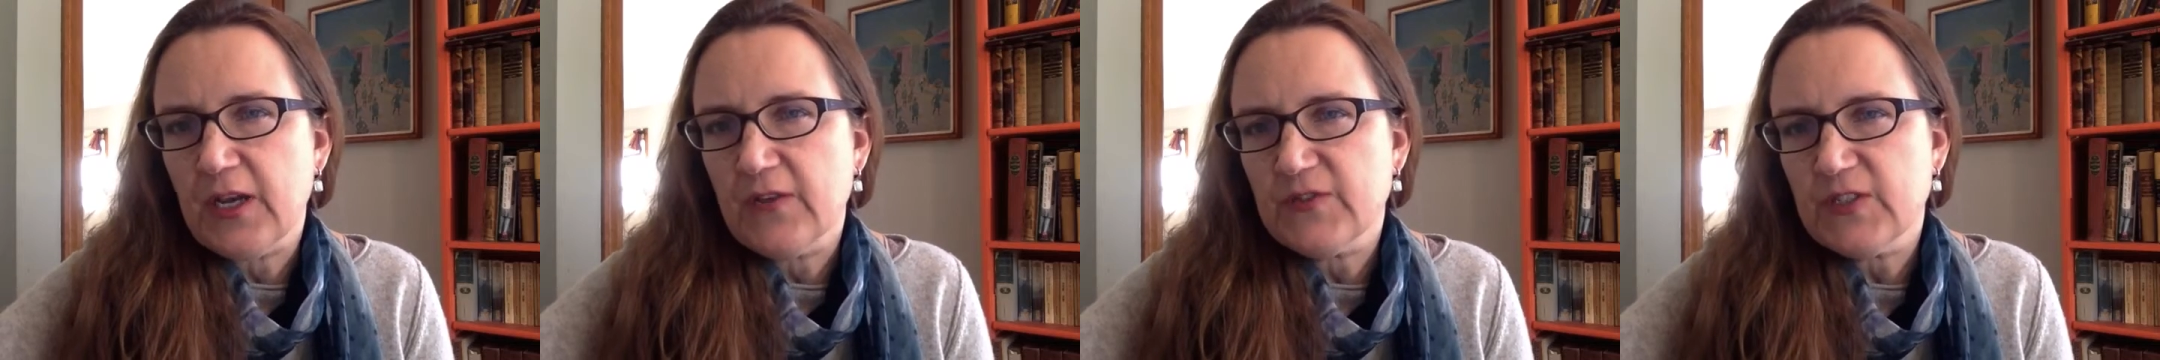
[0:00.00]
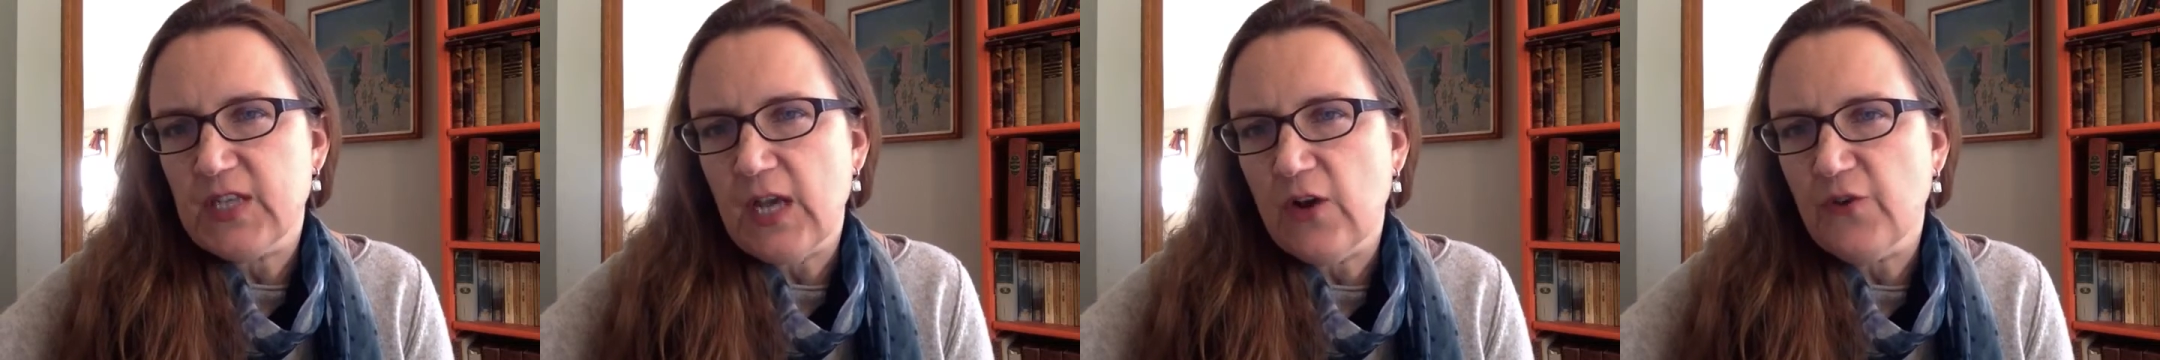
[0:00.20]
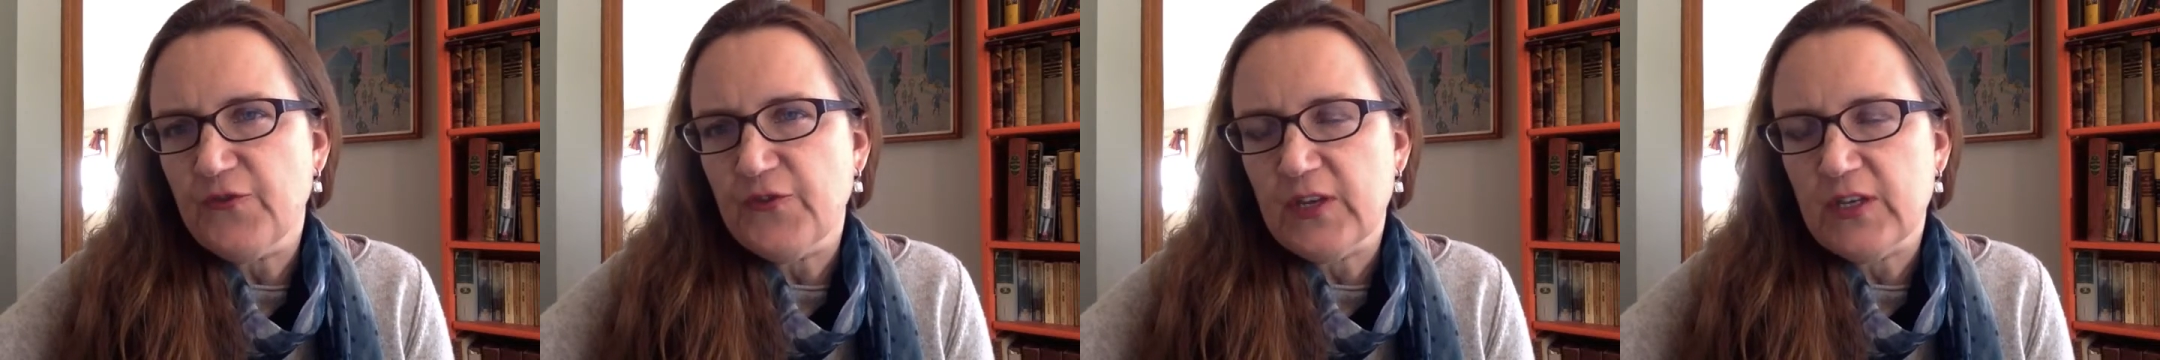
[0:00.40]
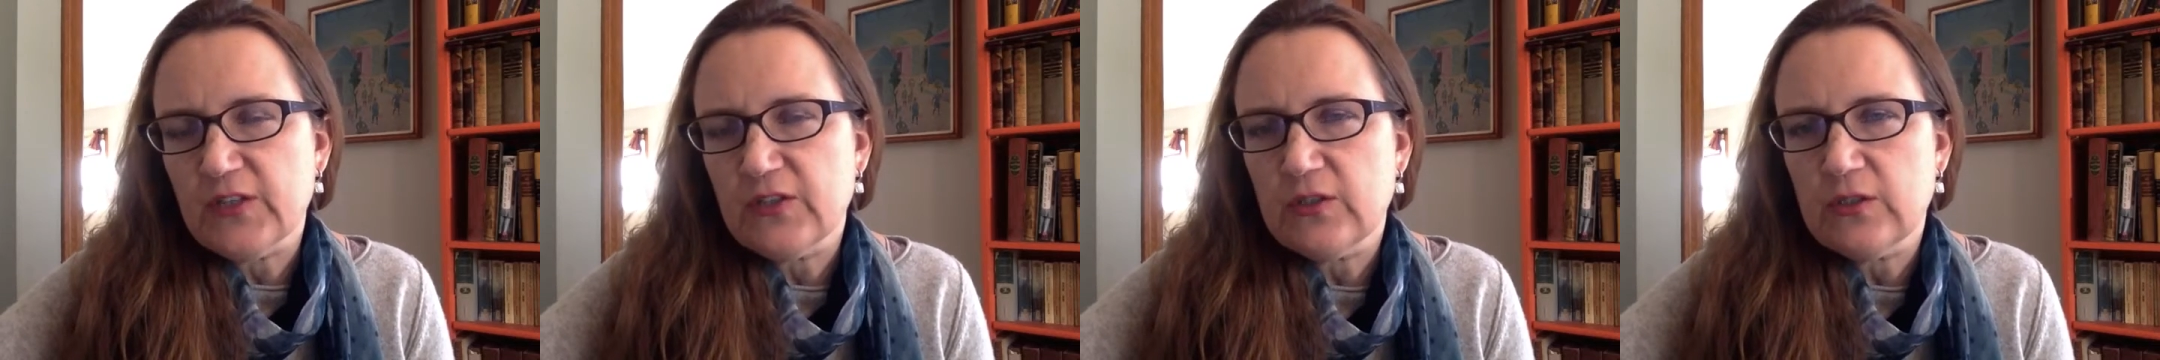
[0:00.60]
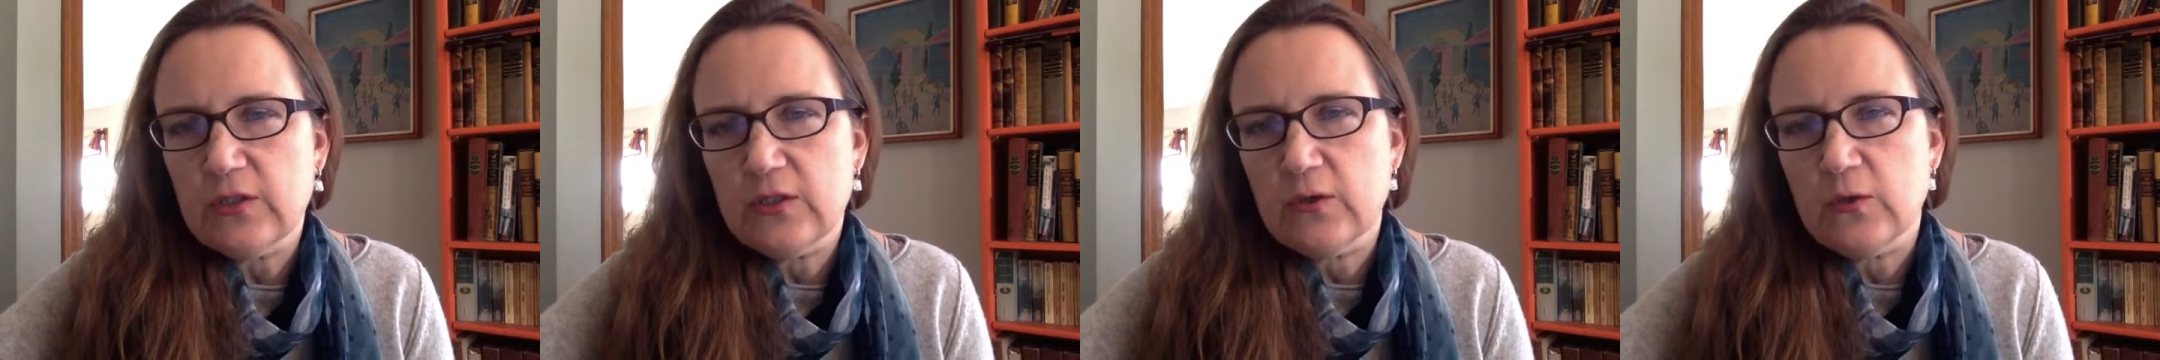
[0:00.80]
of
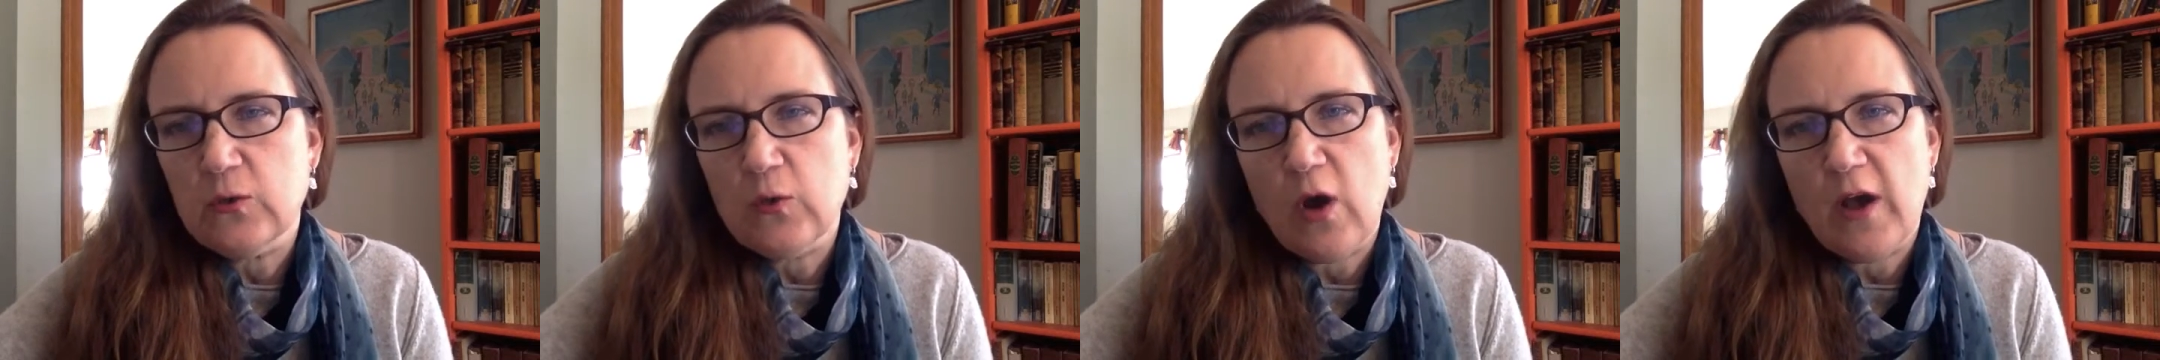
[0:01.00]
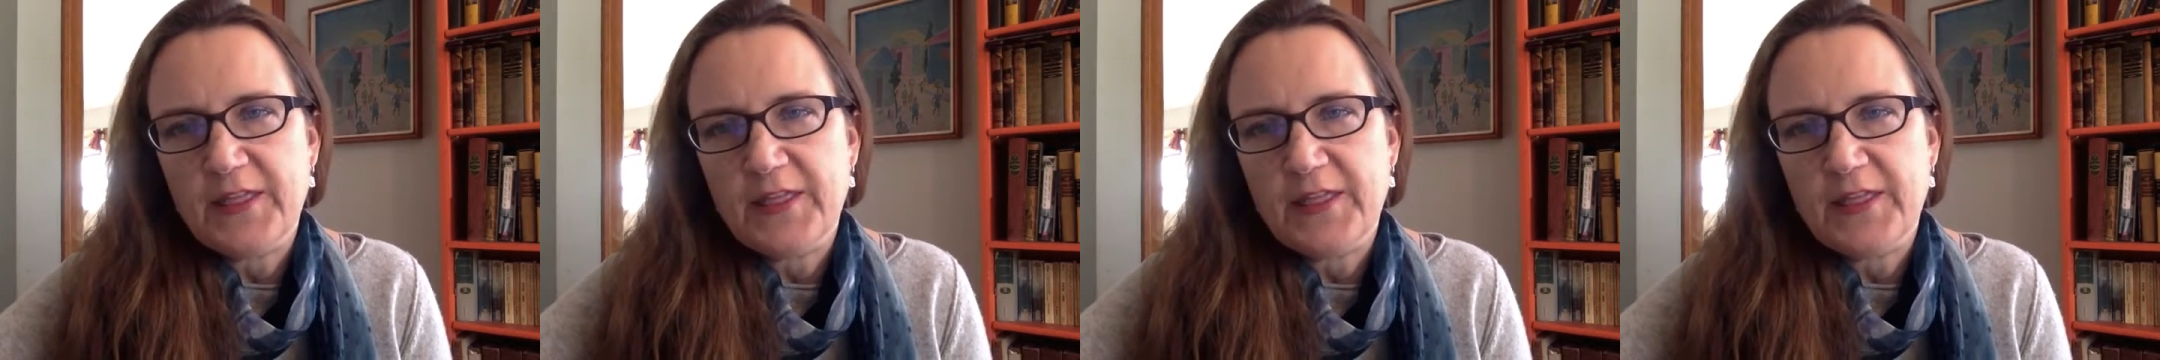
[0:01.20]
selfies to